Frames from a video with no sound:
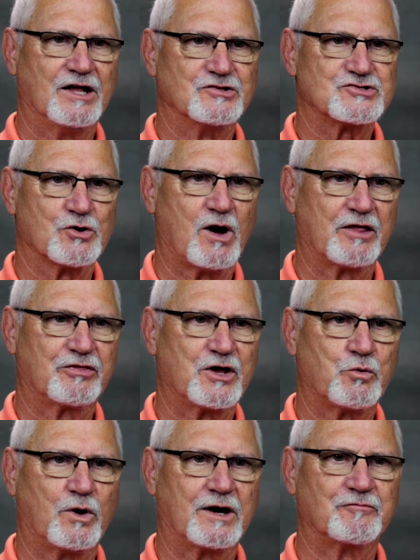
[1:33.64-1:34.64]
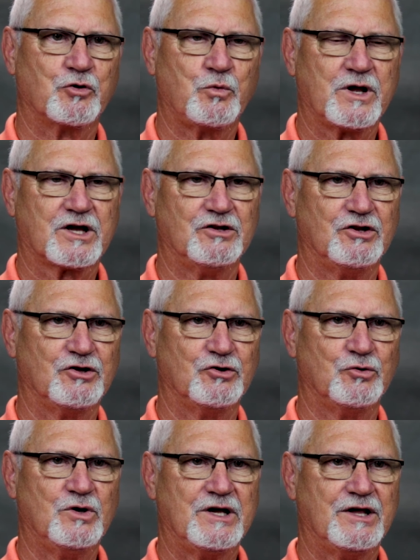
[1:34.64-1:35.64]
And so I think whatever we can
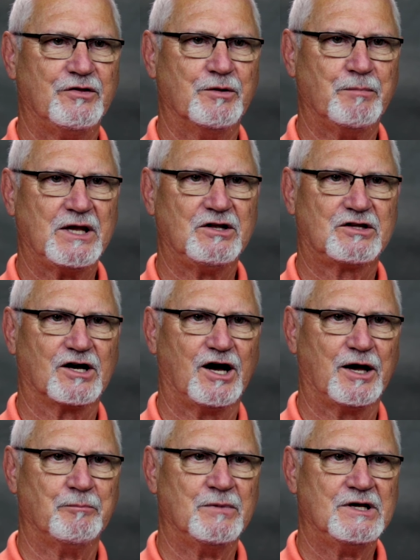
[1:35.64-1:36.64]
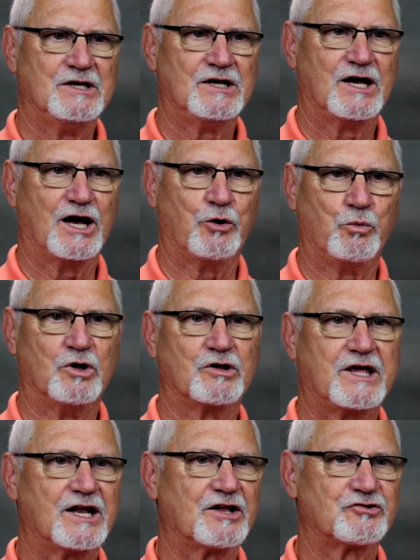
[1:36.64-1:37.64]
do in the meantime uh,
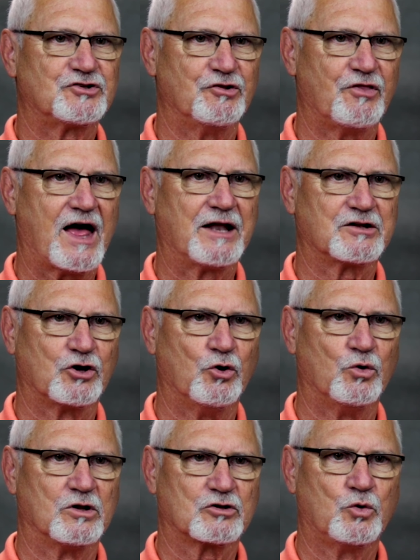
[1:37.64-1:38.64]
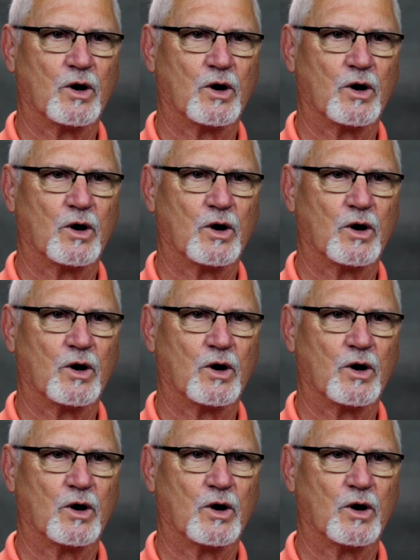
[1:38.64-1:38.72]
will get us to that goal